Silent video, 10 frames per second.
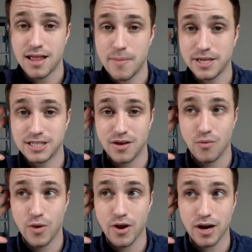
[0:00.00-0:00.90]
That means
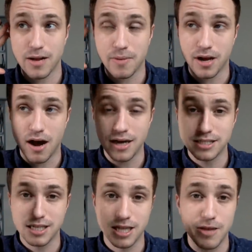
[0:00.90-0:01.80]
we are going to
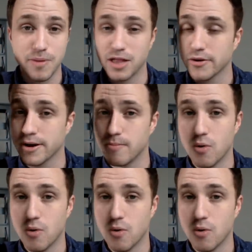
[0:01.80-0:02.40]
constantly be learning